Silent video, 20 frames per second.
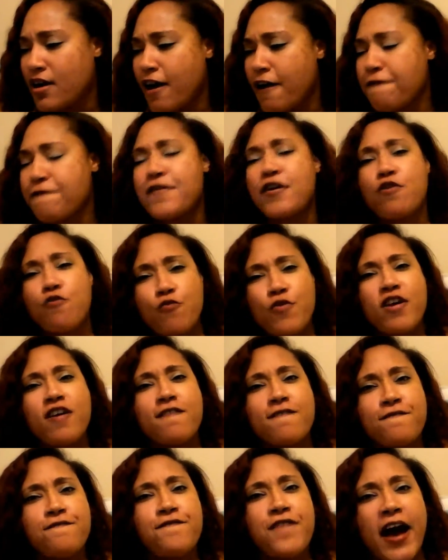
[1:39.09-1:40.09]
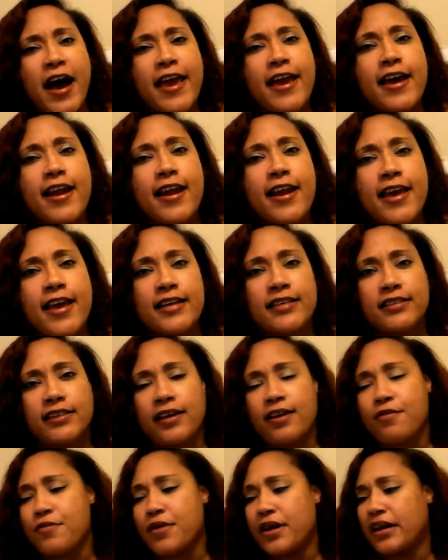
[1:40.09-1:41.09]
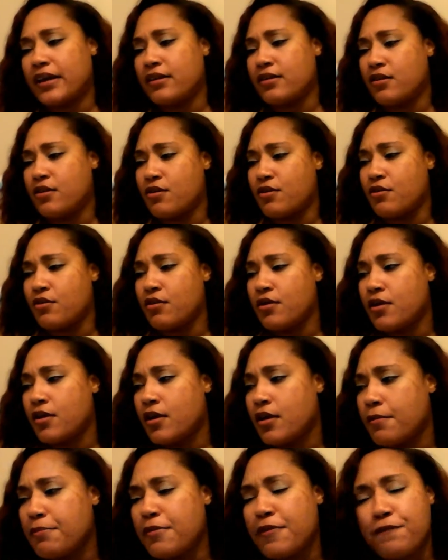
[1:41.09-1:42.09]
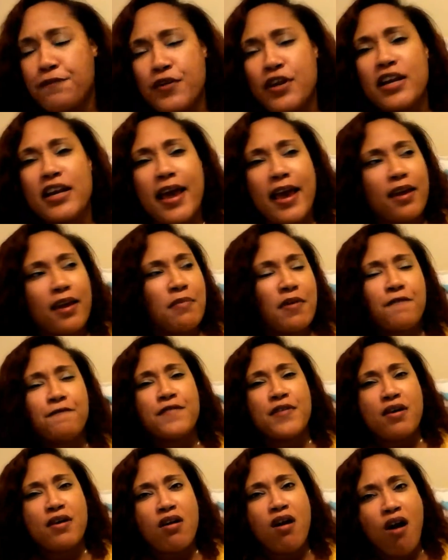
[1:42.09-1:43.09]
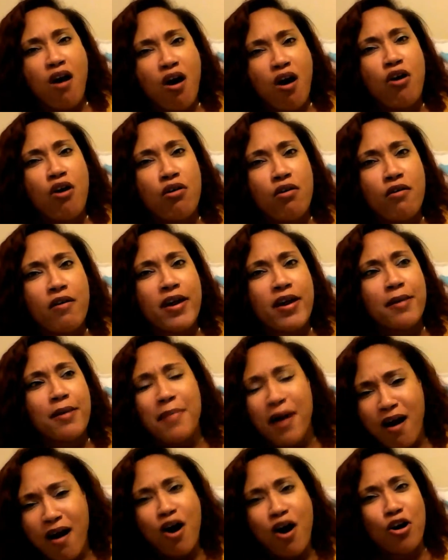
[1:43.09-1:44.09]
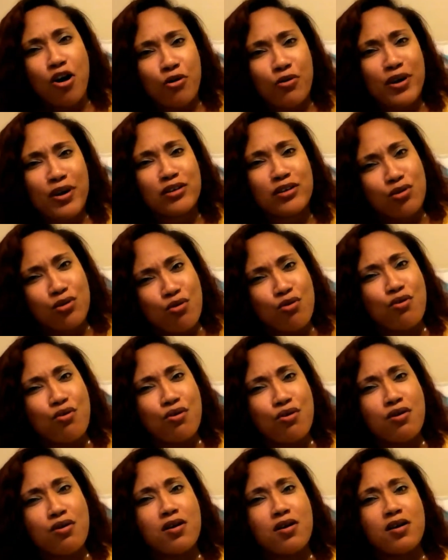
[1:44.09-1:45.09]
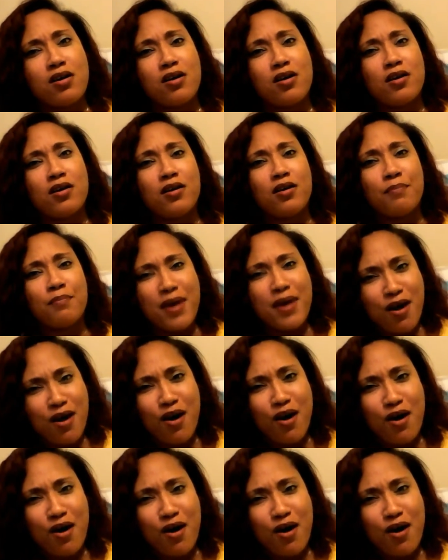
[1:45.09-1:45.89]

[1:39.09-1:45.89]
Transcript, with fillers: I feel real violated here right now. Me feel like me feel hungry. Me hungry too. Me